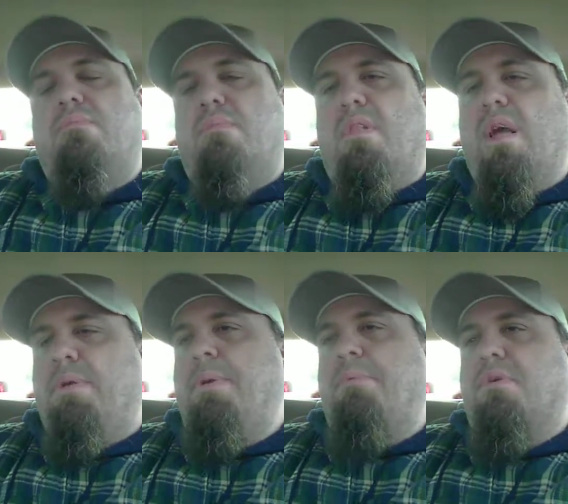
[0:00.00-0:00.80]
A lot of
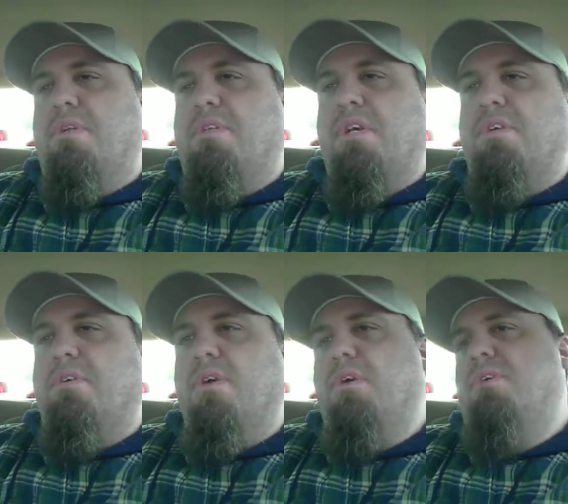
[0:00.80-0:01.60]
people could tell you,
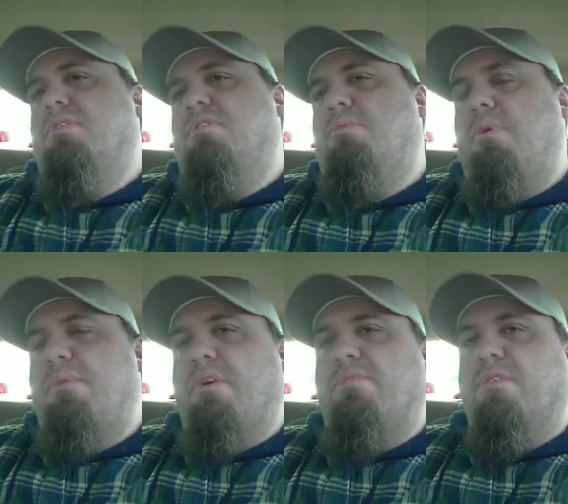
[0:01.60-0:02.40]
oh, you should
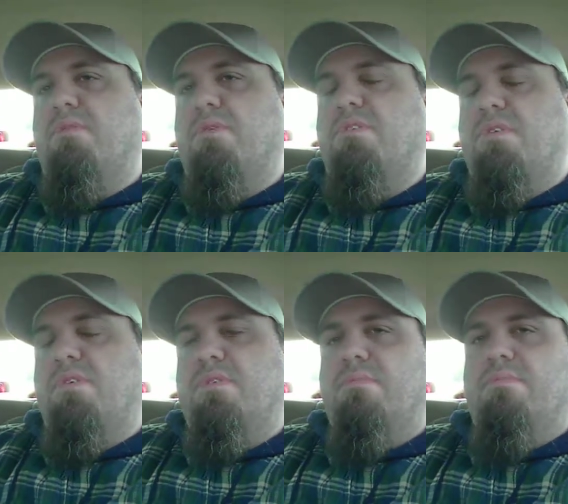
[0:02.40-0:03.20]
prepare for the worst.
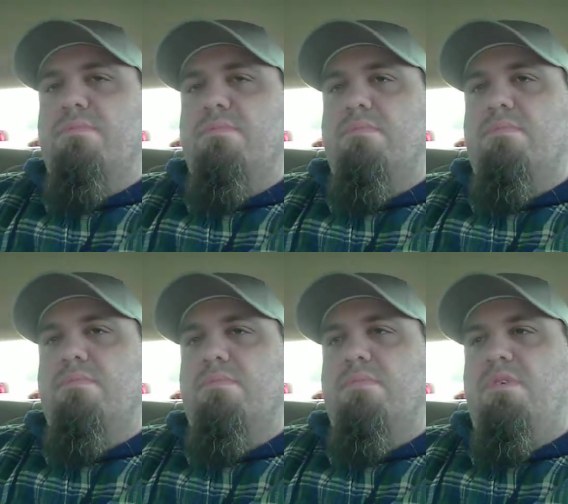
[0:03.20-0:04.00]

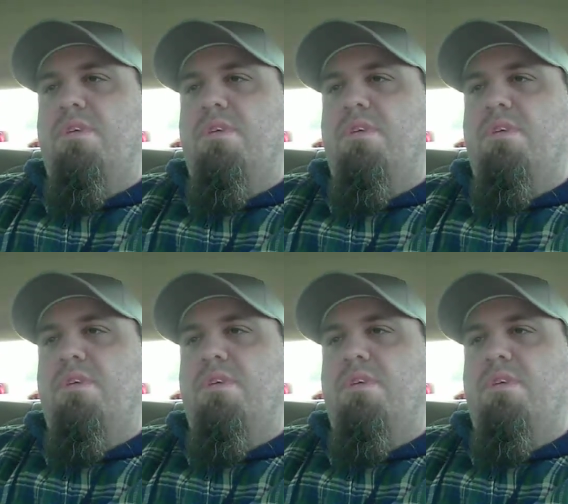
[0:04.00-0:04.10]
You